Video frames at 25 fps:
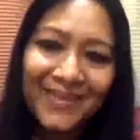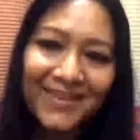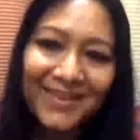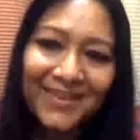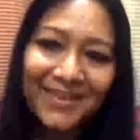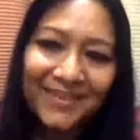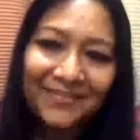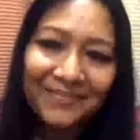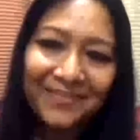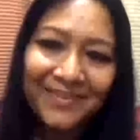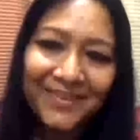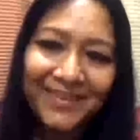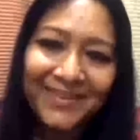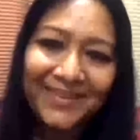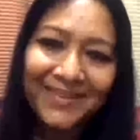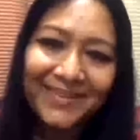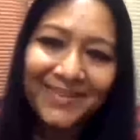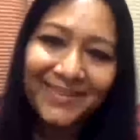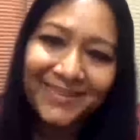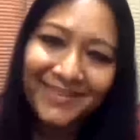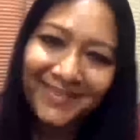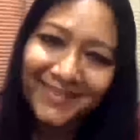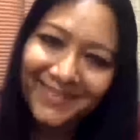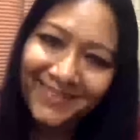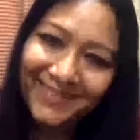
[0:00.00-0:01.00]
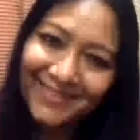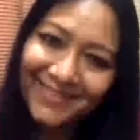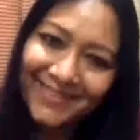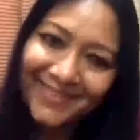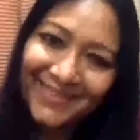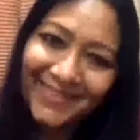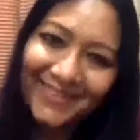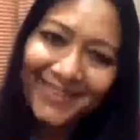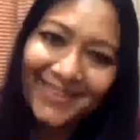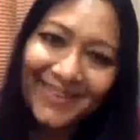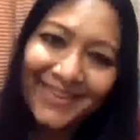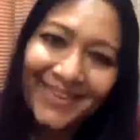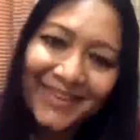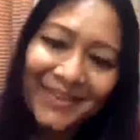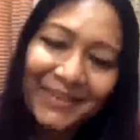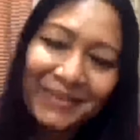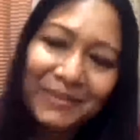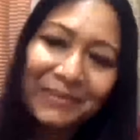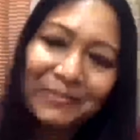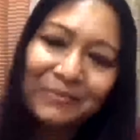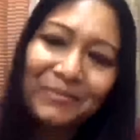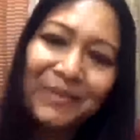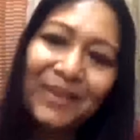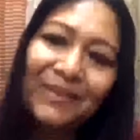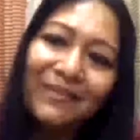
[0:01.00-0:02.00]
Thank you, Vinita.
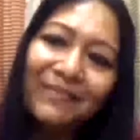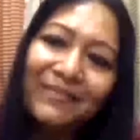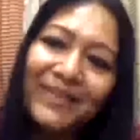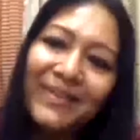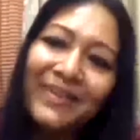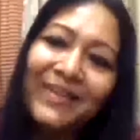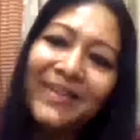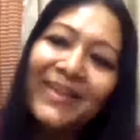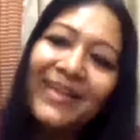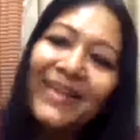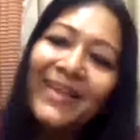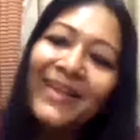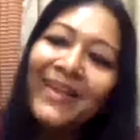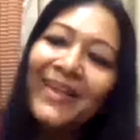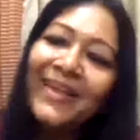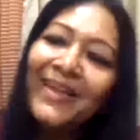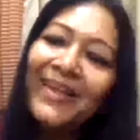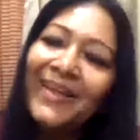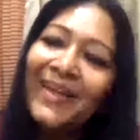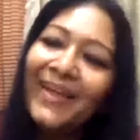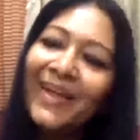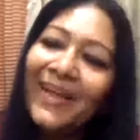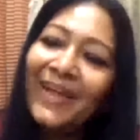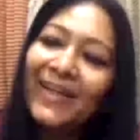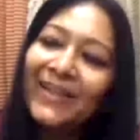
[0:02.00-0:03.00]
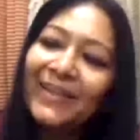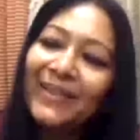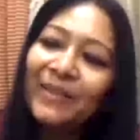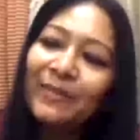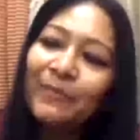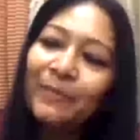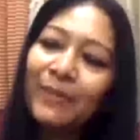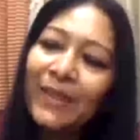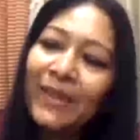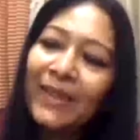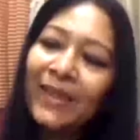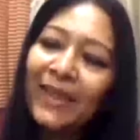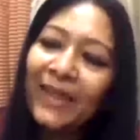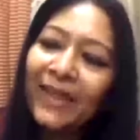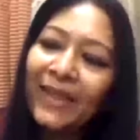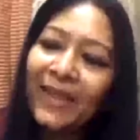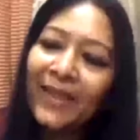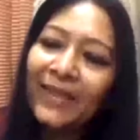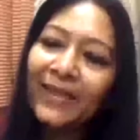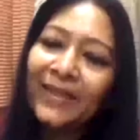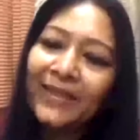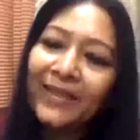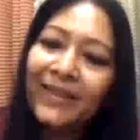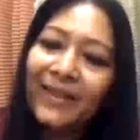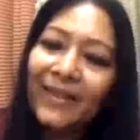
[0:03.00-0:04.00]
Thank you, Melvyn. Yeah. I think we'll
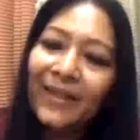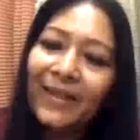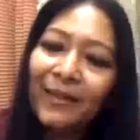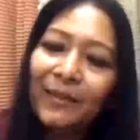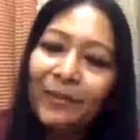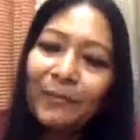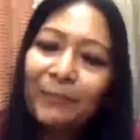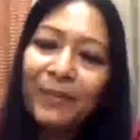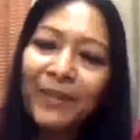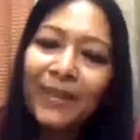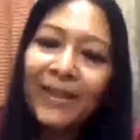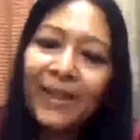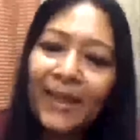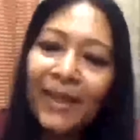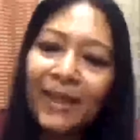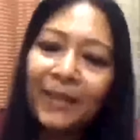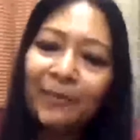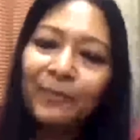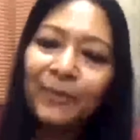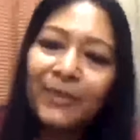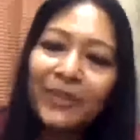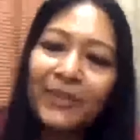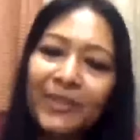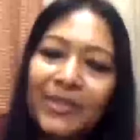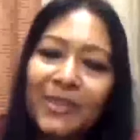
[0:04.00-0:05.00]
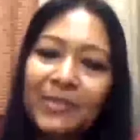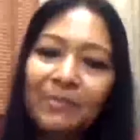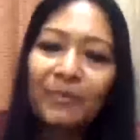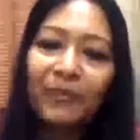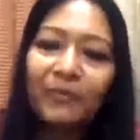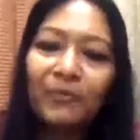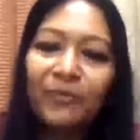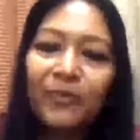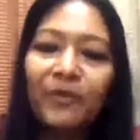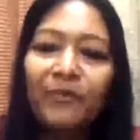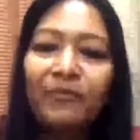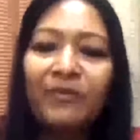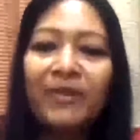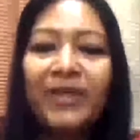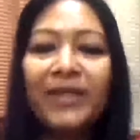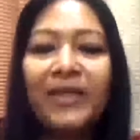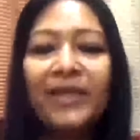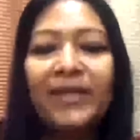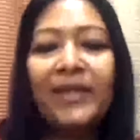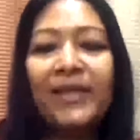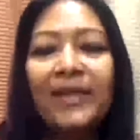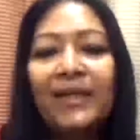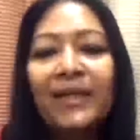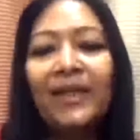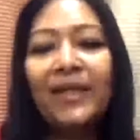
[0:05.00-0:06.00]
end yeah. now. I would just before
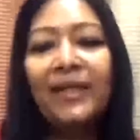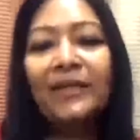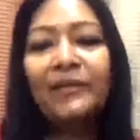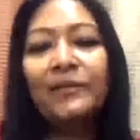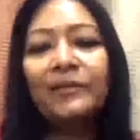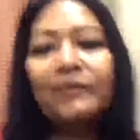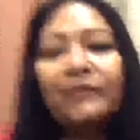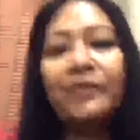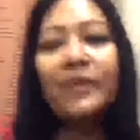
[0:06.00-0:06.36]
we end, I'd